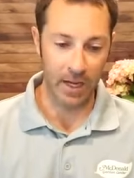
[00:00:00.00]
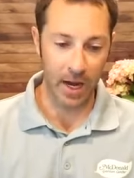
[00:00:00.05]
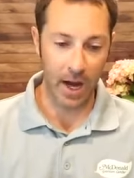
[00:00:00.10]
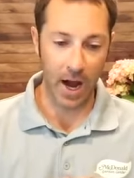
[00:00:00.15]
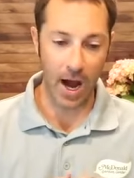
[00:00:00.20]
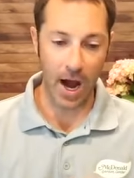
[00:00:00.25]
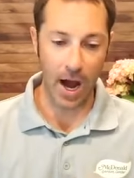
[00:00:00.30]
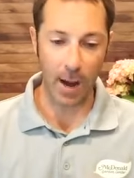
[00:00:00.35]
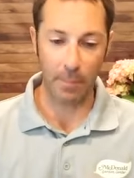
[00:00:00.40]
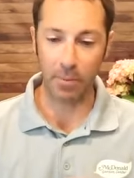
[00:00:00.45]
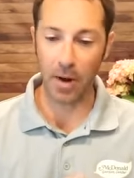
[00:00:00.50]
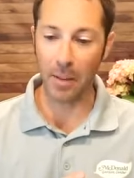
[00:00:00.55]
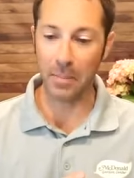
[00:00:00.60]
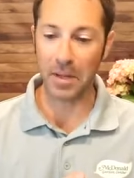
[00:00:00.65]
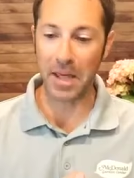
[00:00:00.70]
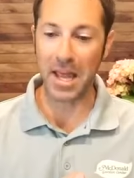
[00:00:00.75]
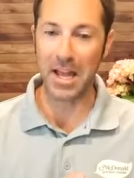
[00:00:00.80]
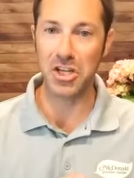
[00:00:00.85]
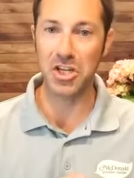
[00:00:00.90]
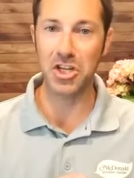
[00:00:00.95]
Uh,
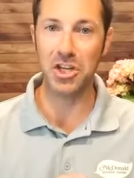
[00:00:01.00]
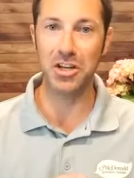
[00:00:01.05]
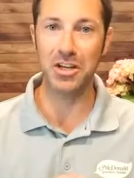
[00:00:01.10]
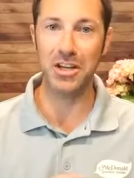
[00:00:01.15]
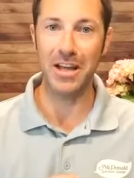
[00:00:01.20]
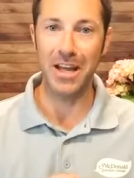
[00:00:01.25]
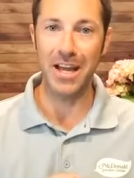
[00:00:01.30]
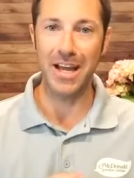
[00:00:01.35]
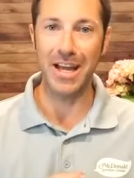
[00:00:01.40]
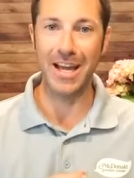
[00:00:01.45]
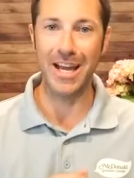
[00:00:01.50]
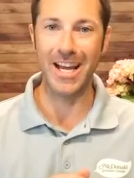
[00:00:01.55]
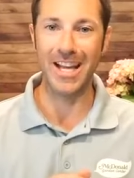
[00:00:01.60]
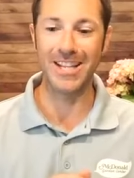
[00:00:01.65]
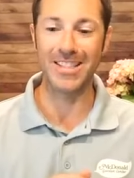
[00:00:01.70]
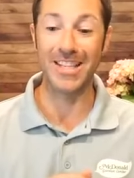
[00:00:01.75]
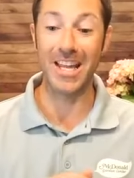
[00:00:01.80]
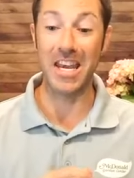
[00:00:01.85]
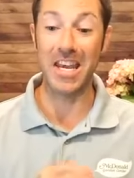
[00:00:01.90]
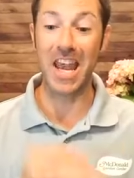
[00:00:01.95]
propagation
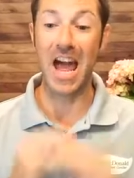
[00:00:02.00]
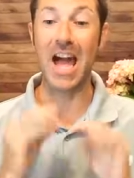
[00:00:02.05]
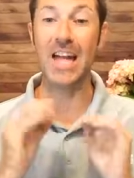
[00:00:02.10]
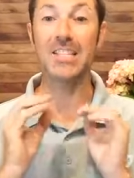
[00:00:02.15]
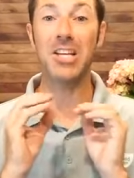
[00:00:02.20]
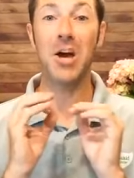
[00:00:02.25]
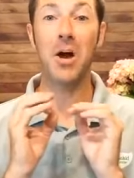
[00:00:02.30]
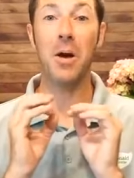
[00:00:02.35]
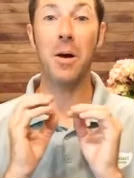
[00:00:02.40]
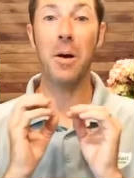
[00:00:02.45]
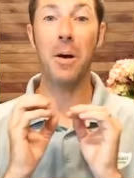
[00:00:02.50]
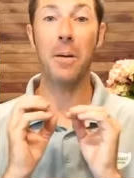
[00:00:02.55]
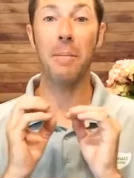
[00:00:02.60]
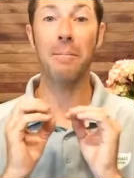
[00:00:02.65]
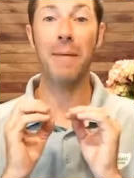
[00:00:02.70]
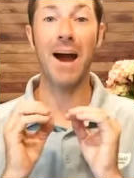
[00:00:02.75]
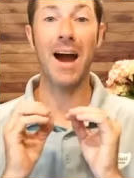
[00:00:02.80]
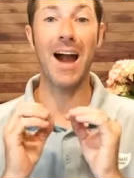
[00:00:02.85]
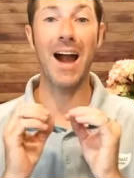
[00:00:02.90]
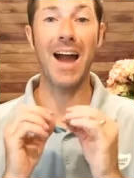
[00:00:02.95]
is not
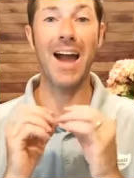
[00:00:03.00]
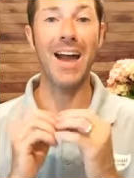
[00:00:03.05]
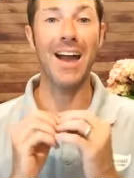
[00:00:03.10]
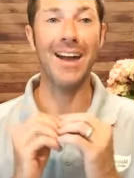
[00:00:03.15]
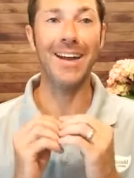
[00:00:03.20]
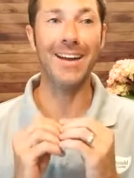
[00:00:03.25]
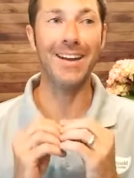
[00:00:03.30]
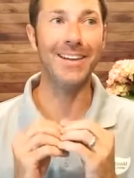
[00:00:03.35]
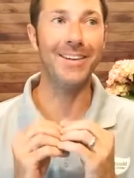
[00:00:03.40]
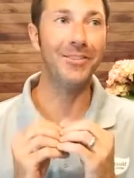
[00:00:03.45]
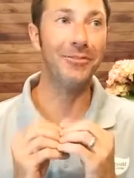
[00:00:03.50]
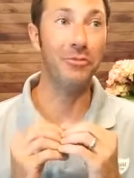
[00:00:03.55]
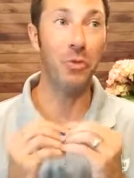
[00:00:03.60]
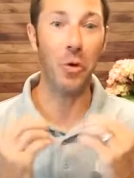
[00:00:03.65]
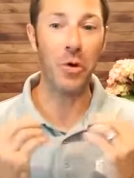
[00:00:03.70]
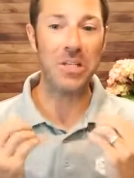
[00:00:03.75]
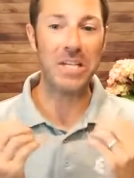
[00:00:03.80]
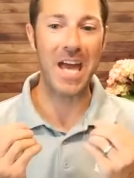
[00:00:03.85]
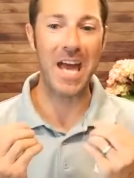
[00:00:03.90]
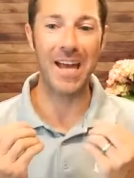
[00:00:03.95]
my
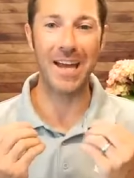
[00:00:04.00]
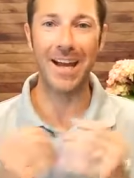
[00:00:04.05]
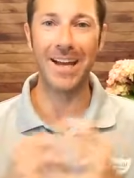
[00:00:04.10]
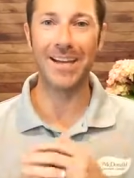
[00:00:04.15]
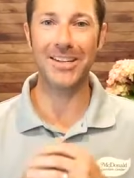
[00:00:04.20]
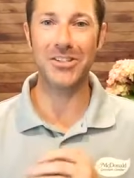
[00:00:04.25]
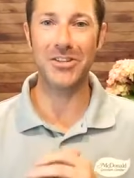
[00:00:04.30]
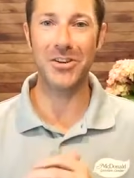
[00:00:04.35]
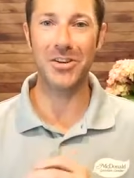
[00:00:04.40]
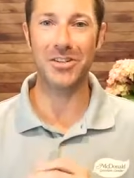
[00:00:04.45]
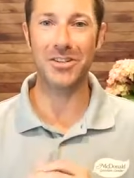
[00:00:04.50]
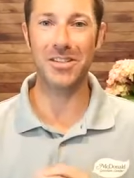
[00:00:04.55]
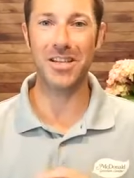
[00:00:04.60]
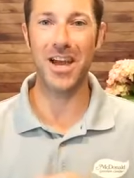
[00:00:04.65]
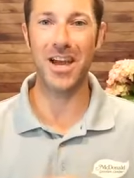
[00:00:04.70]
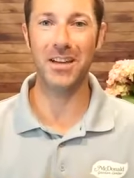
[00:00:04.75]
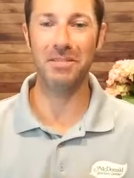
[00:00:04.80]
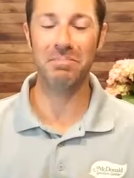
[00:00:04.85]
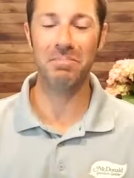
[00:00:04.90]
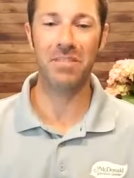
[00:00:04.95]
forte, I guess you could
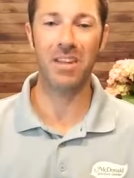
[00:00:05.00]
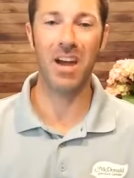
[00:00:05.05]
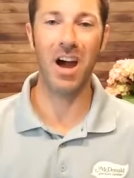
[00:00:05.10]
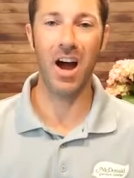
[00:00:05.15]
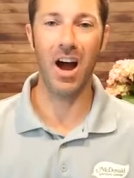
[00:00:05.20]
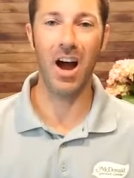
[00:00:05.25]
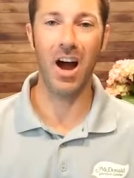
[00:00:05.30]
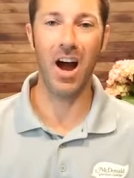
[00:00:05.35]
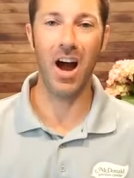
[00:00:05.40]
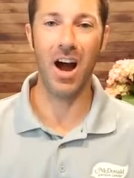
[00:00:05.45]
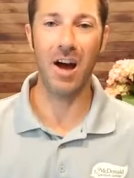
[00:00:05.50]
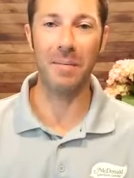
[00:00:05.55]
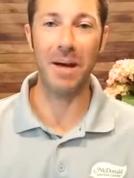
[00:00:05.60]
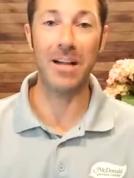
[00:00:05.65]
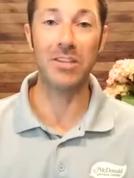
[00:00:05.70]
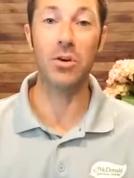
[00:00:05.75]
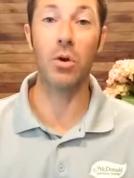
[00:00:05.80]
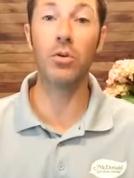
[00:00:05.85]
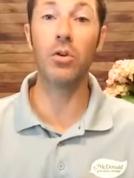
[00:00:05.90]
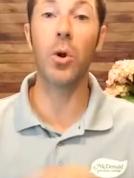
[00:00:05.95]
say. Um,
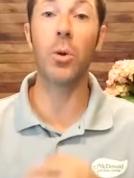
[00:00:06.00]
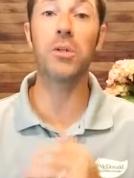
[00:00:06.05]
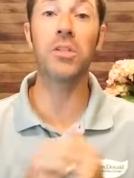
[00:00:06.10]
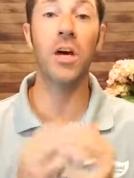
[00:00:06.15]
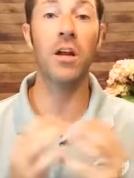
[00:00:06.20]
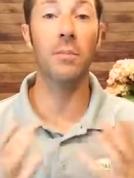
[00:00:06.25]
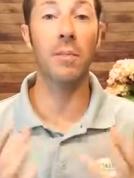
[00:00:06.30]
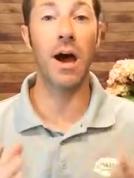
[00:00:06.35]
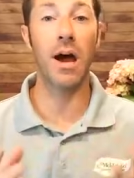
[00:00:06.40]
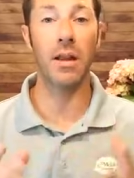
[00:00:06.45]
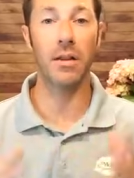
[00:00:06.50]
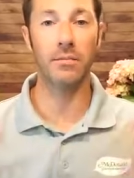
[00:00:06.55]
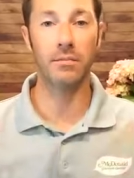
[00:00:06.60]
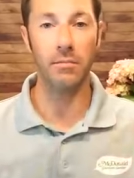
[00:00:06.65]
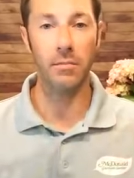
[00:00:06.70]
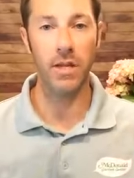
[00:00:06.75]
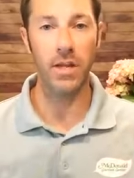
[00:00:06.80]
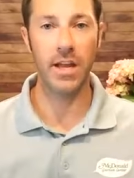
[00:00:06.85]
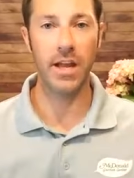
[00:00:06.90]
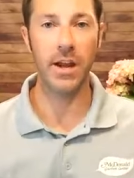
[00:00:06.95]
I don't know a ton about it.
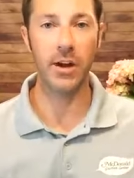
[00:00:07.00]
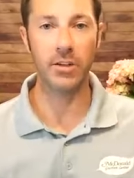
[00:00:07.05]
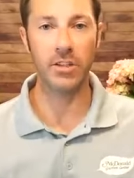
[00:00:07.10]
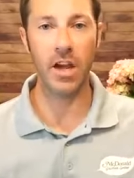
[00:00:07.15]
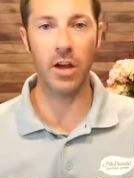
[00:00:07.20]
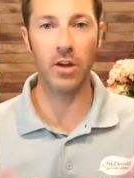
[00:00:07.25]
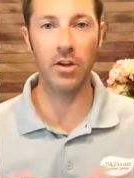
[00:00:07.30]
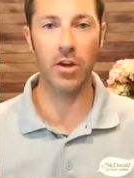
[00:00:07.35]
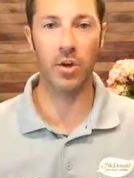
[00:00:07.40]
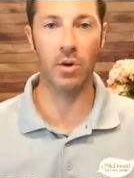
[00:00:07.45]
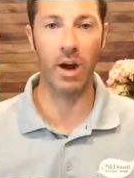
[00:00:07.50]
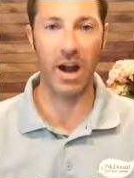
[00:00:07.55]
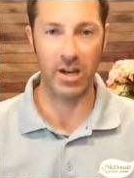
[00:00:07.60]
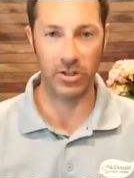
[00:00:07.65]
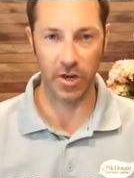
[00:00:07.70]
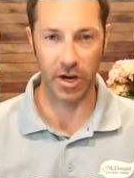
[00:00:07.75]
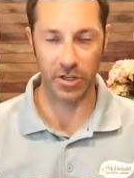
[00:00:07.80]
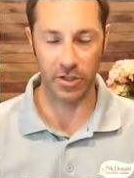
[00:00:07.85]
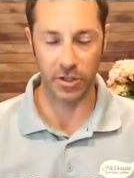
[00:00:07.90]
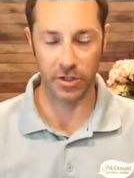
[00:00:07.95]
Here's how you do
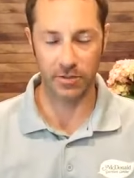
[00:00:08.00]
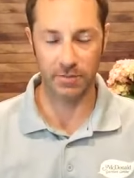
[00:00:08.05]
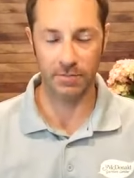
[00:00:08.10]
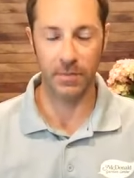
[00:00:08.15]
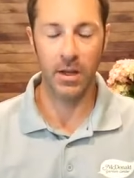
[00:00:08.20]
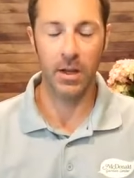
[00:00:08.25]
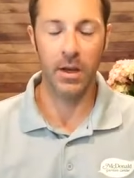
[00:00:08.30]
hydrangeas.